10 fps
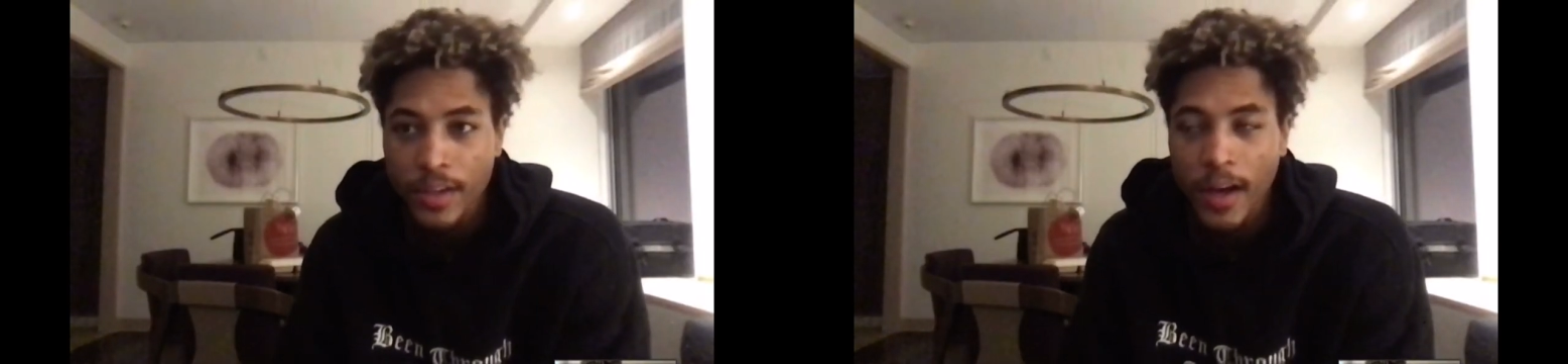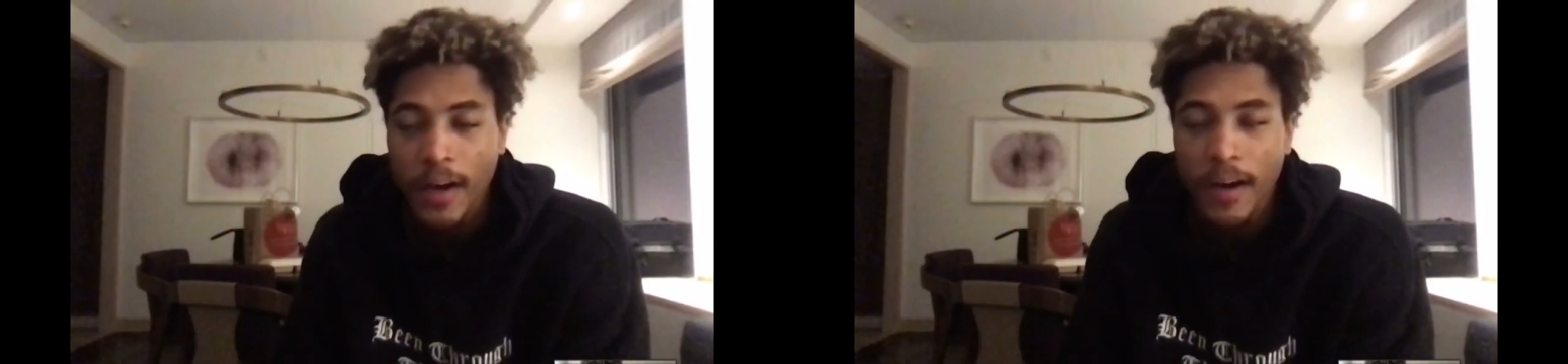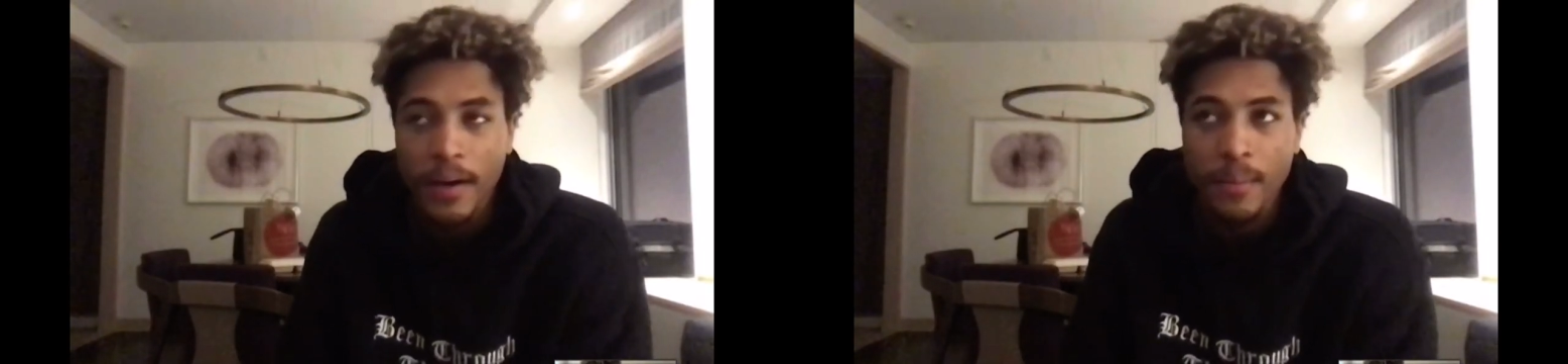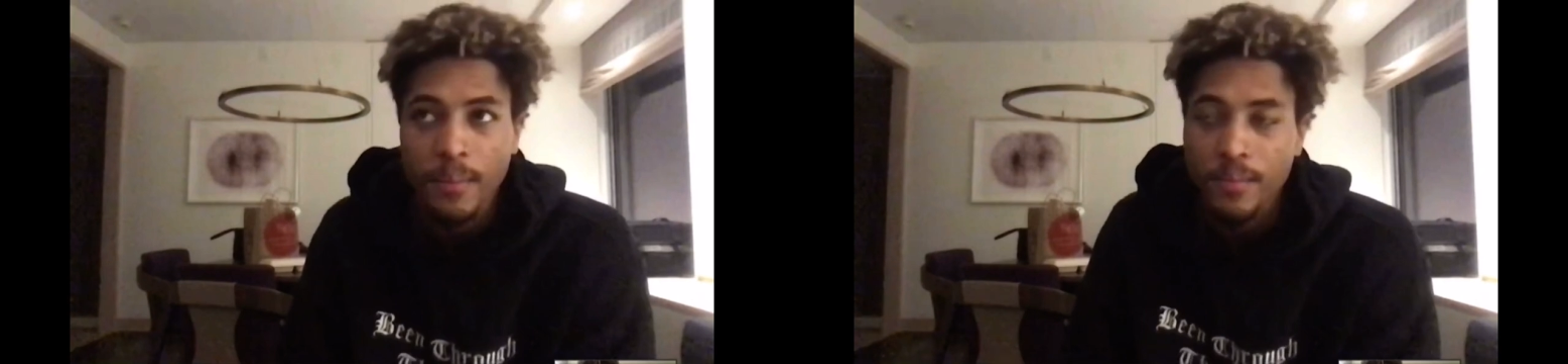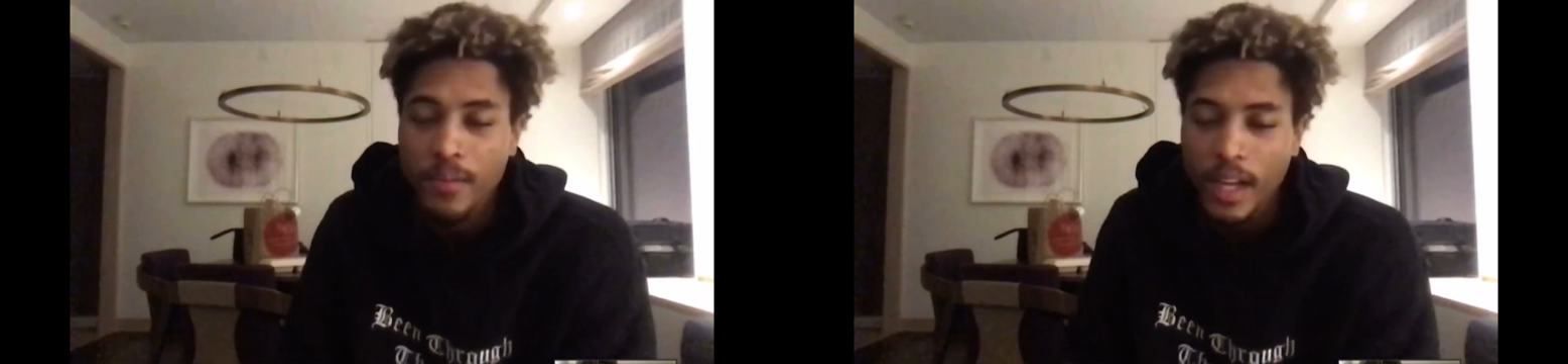
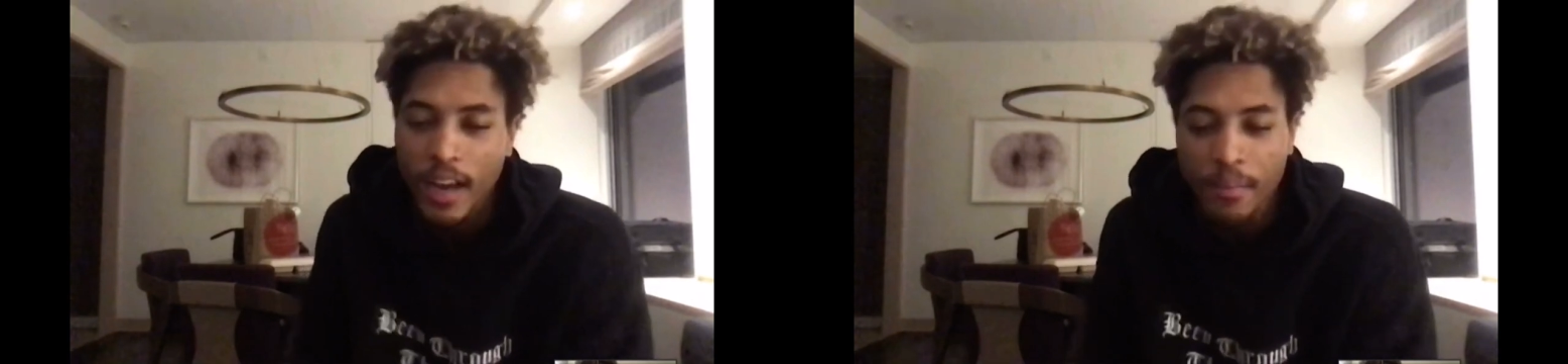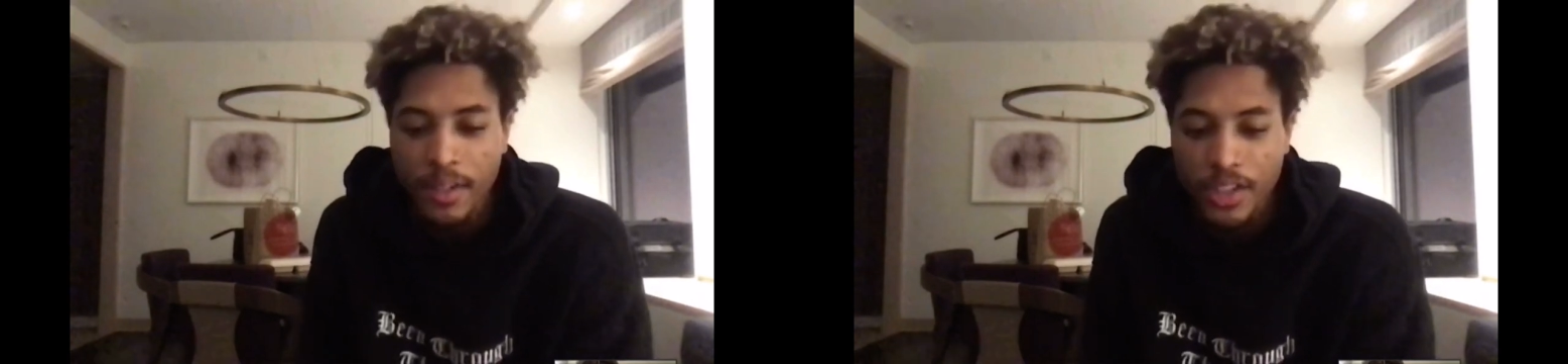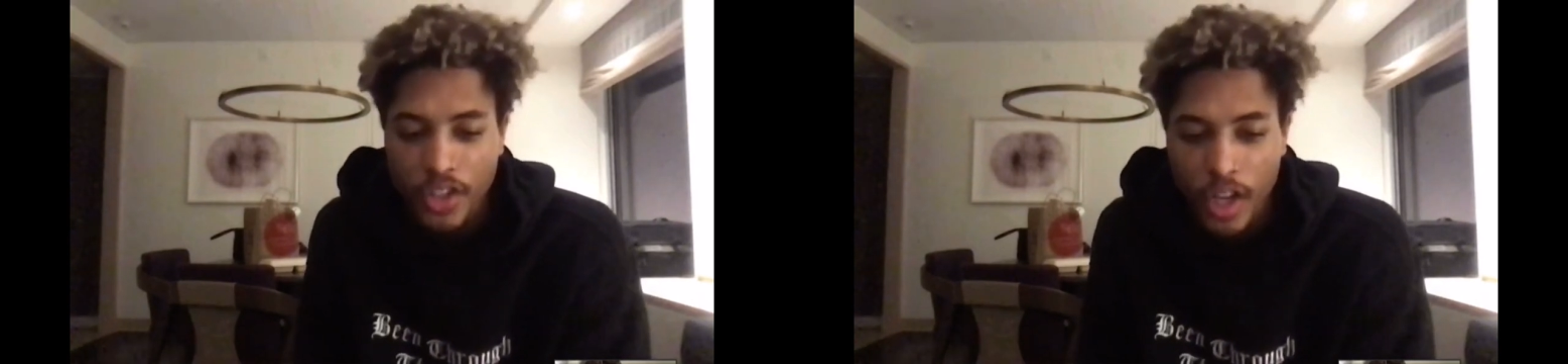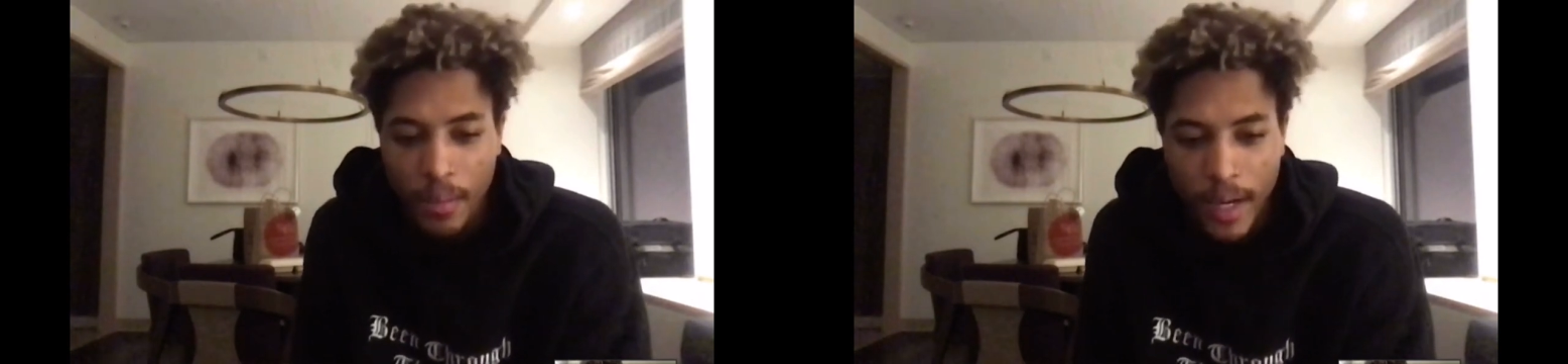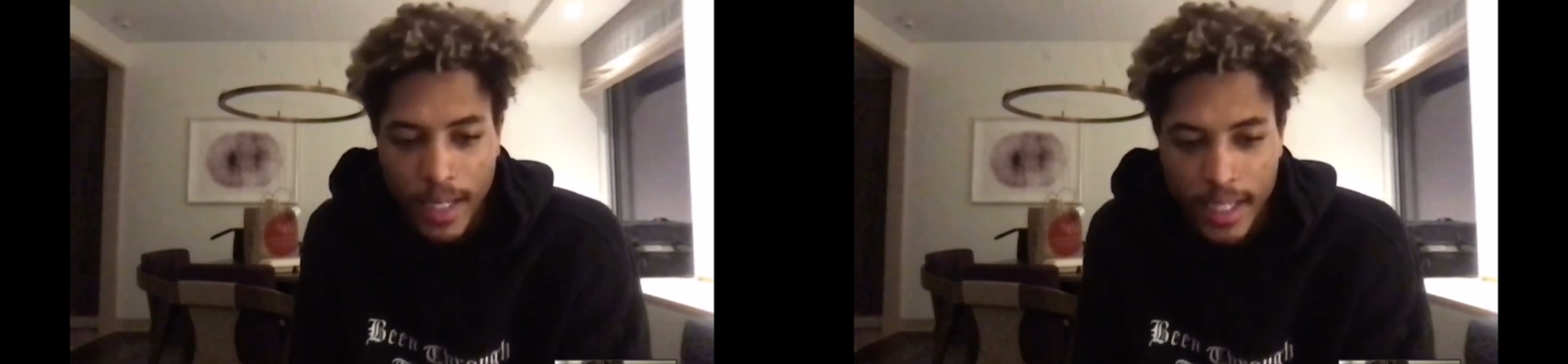And I've been just trying to
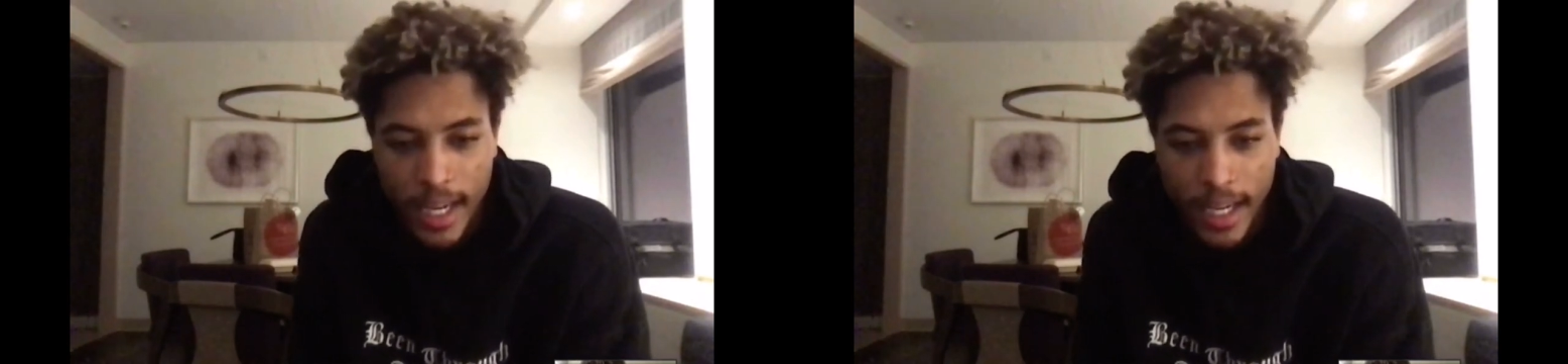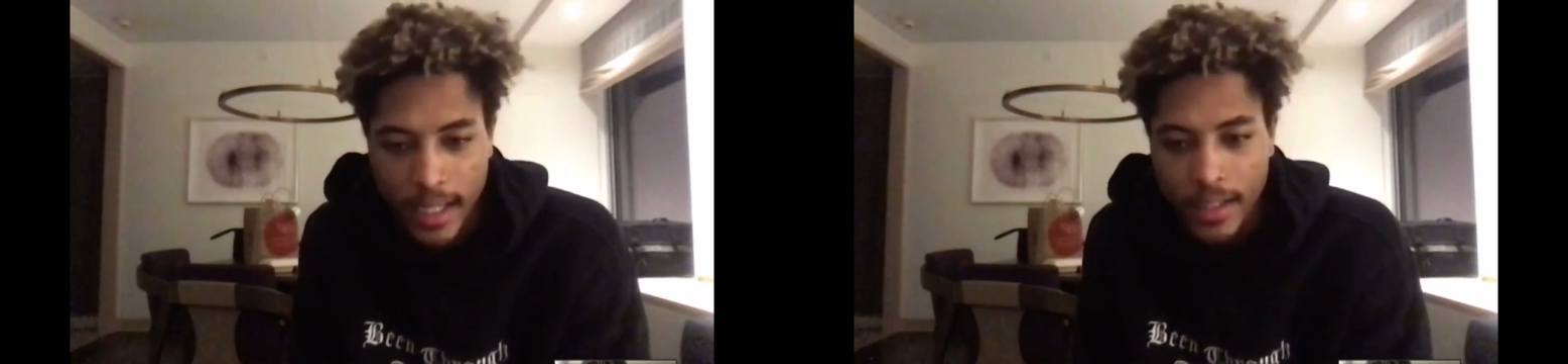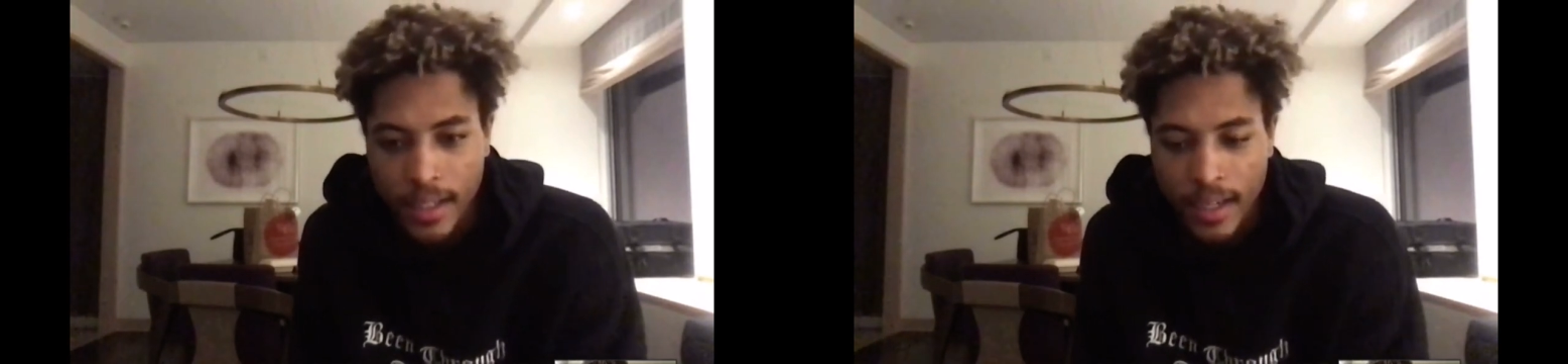maintain,